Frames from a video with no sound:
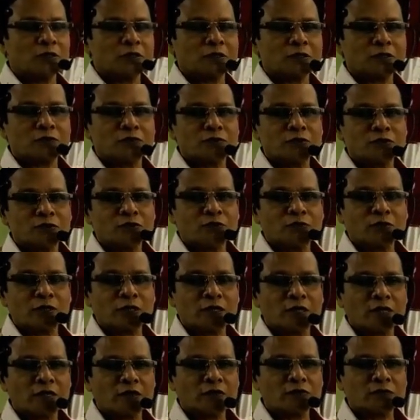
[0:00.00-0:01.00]
under which we
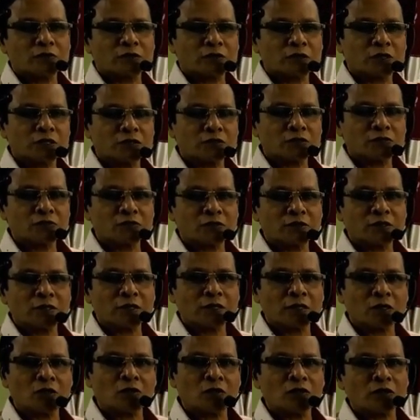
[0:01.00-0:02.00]
have to continue
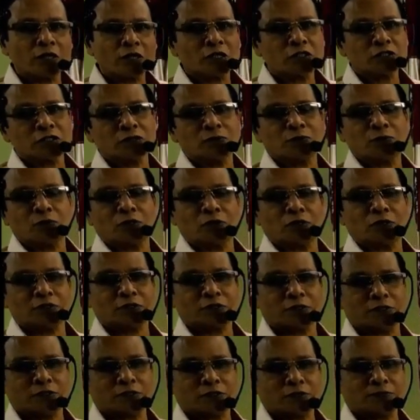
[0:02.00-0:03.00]
the elongation
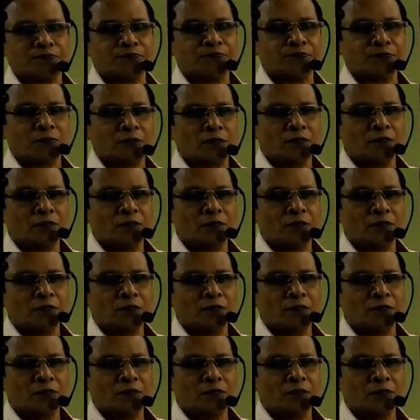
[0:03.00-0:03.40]
process.